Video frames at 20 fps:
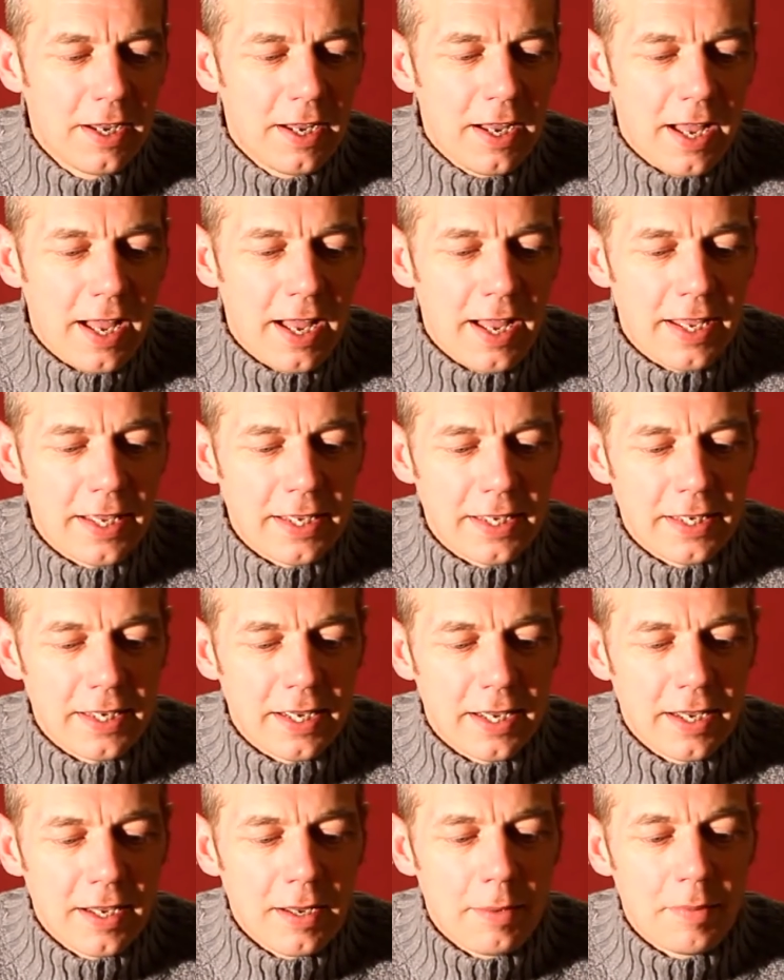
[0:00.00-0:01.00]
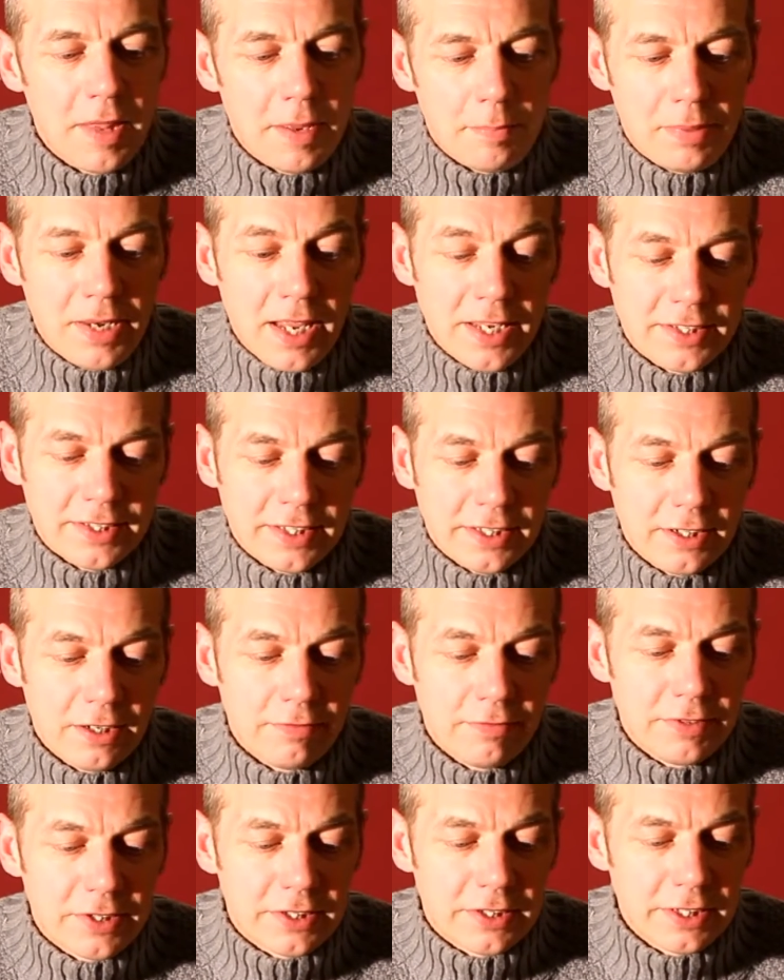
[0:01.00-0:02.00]
they're plastic
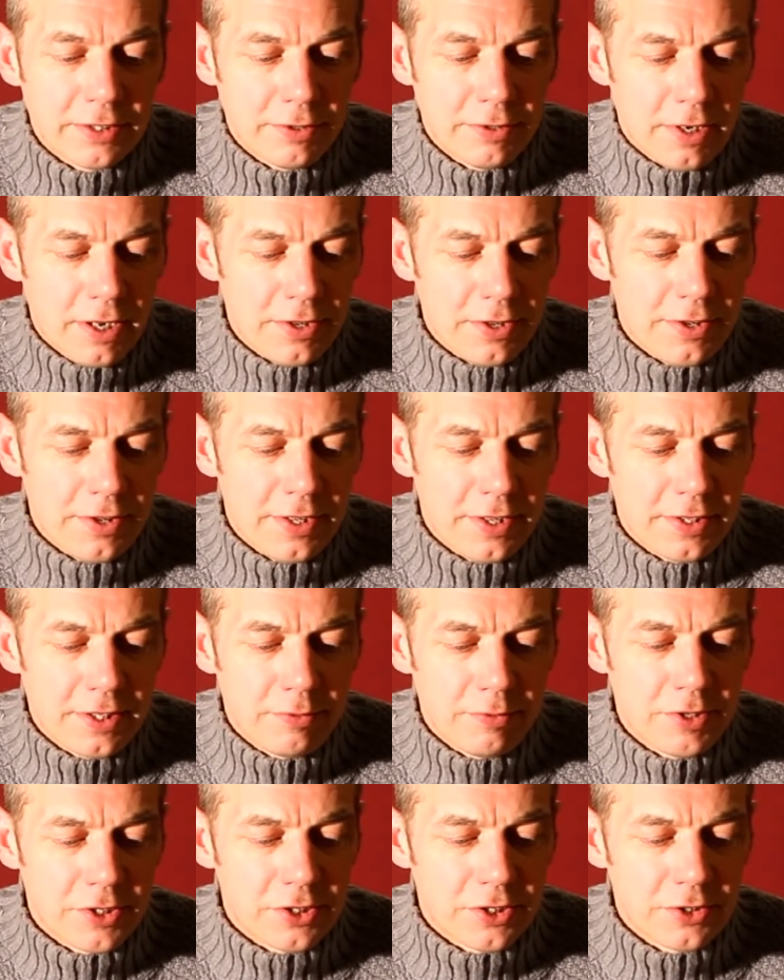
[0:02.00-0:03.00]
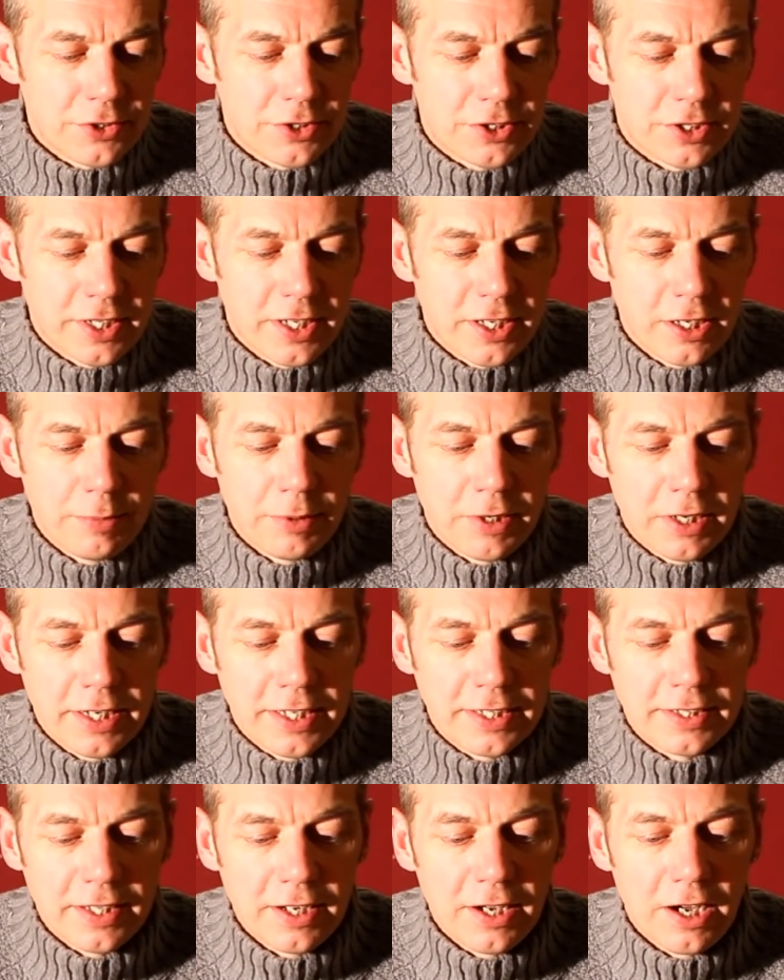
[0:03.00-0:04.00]
obviously rather than the original steel, but at
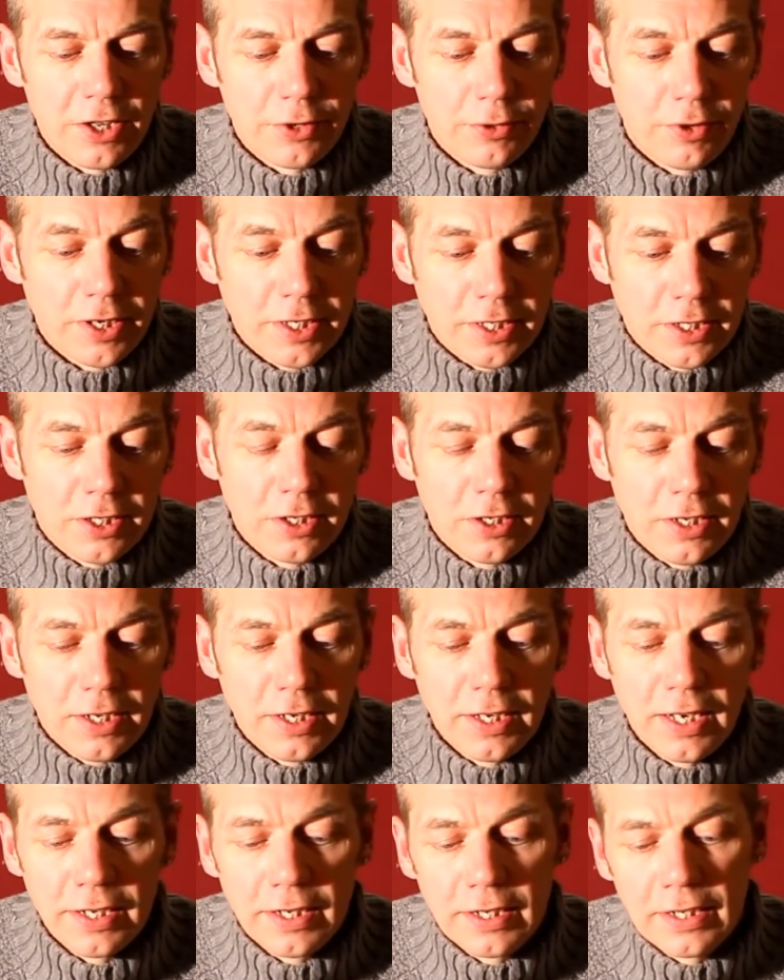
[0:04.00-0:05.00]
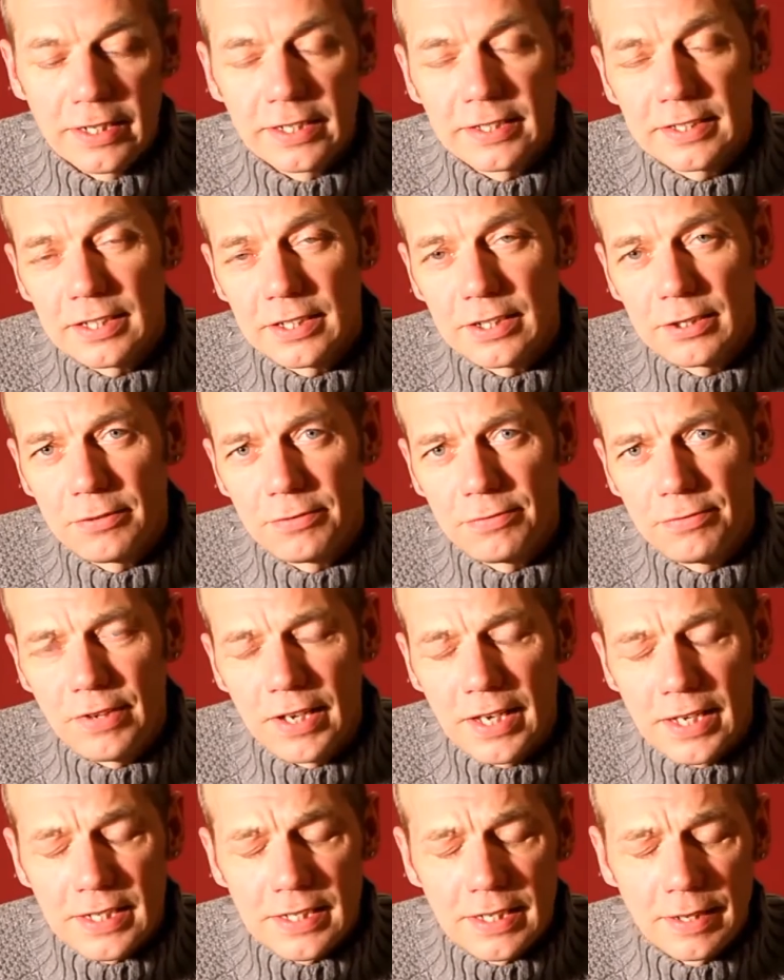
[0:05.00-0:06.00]
least they are the right colour and at least they do
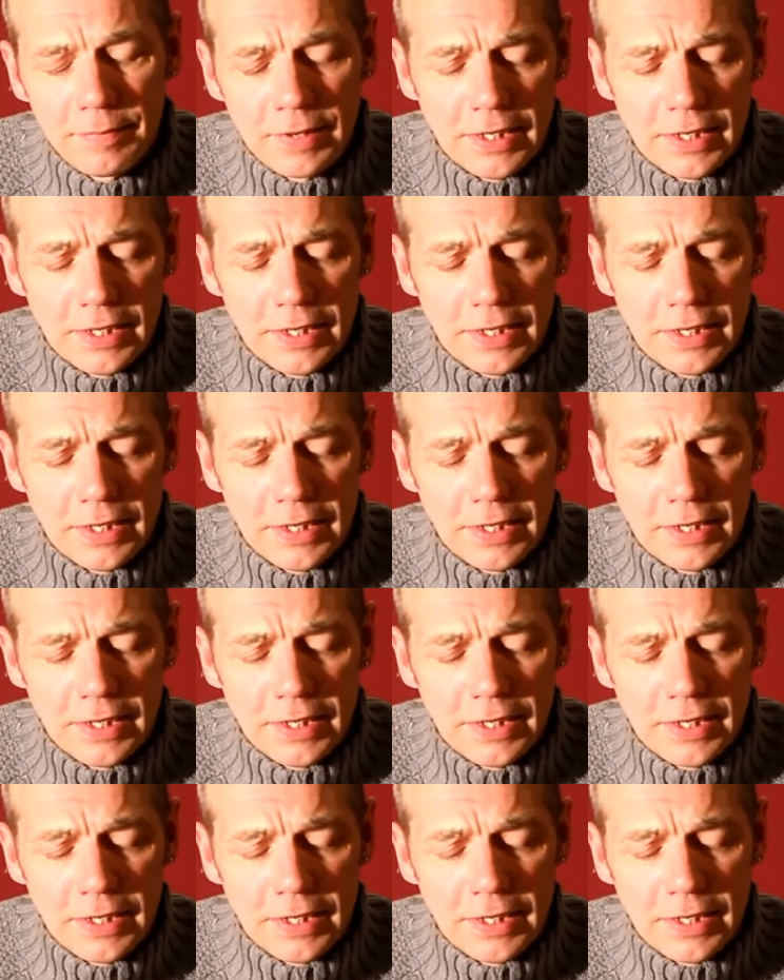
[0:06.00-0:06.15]
fit.